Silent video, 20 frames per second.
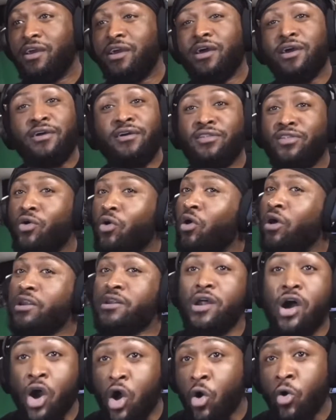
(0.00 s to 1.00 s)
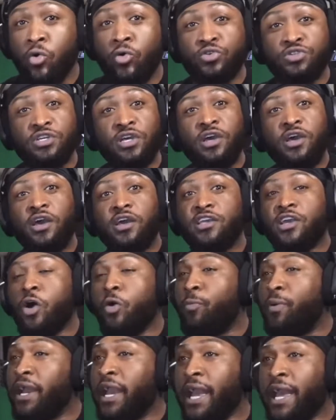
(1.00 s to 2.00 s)
Lord knows. Yo,
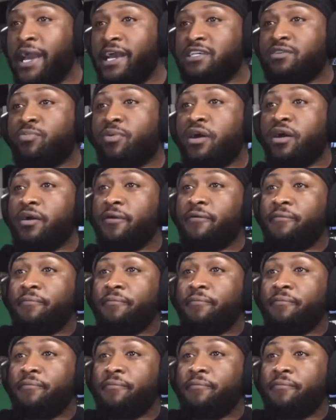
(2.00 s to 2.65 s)
big ass, bro.